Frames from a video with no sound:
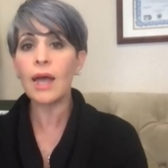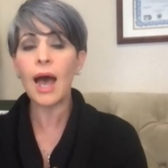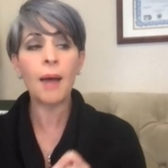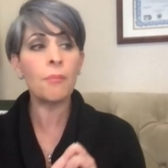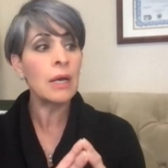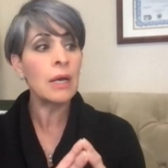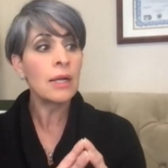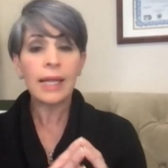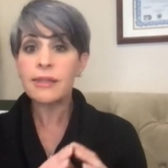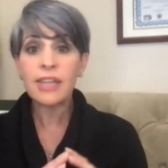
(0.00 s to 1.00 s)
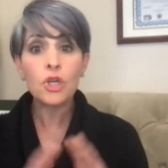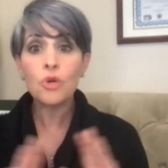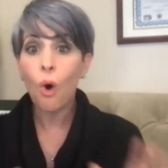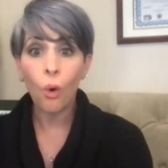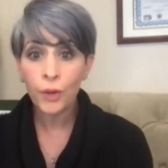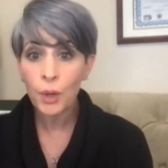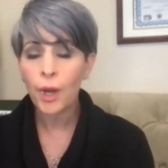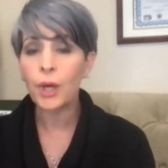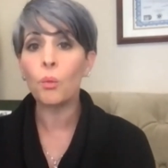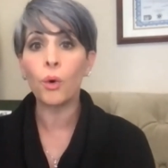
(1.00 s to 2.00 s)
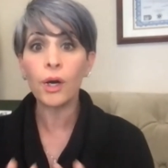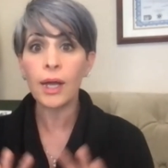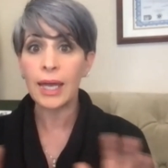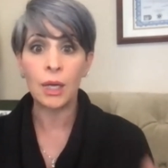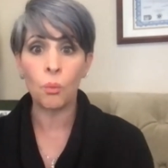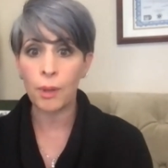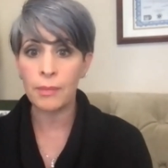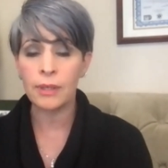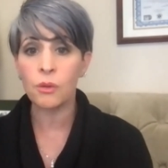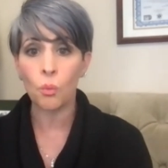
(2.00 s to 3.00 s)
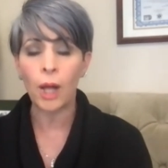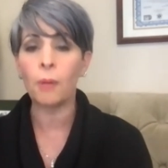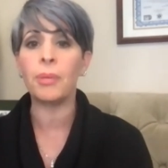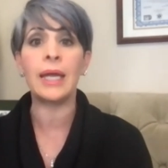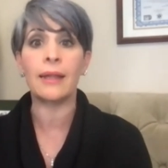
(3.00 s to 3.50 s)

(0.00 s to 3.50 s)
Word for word: Um, let's say you only want to work in women's well being,